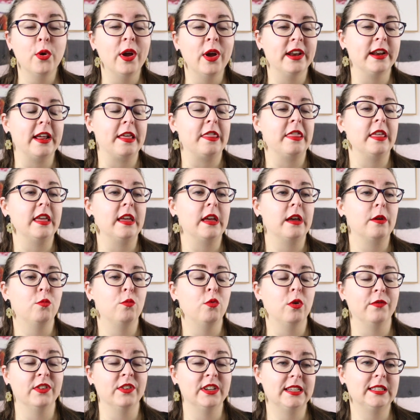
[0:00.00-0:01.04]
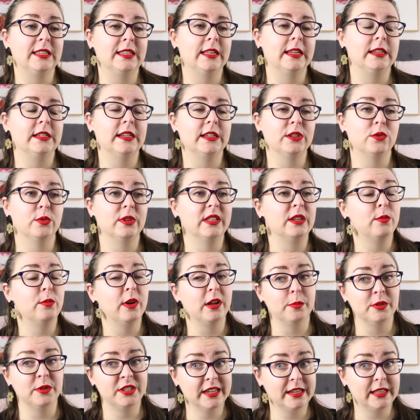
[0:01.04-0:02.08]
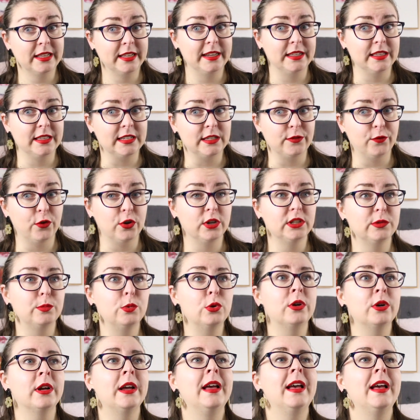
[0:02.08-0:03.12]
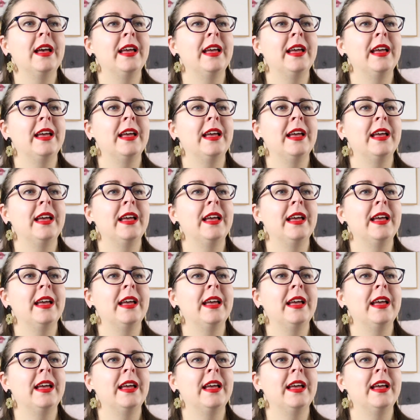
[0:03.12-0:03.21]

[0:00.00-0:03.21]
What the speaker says: And I think what Vanessa Len does really well, particularly in this first book,